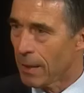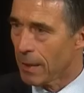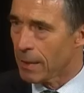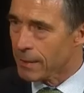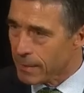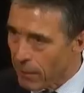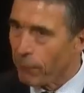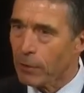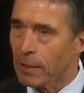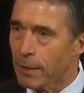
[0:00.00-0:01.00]
It's
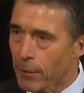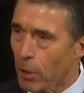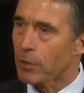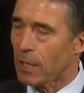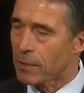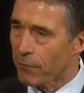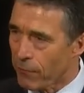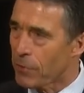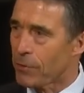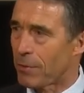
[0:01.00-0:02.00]
definitely not
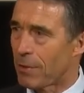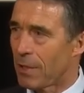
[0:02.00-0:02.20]
artificial.